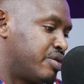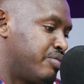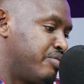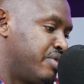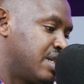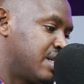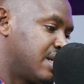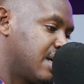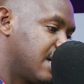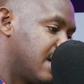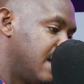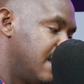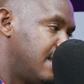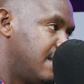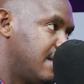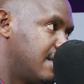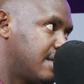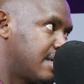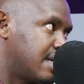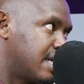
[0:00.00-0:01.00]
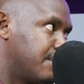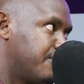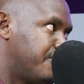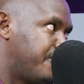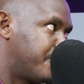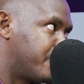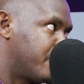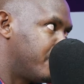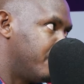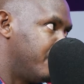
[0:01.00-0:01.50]
but again, this came
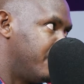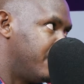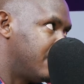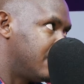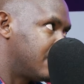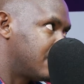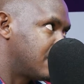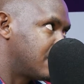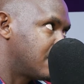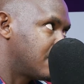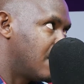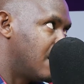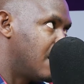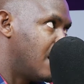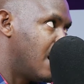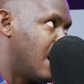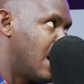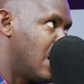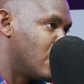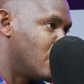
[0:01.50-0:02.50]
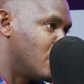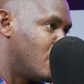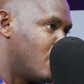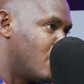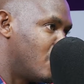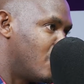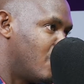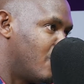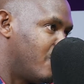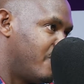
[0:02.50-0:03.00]
from this angle
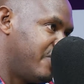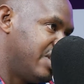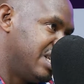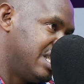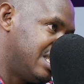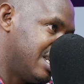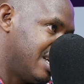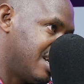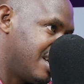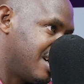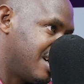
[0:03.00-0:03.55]
of the gender.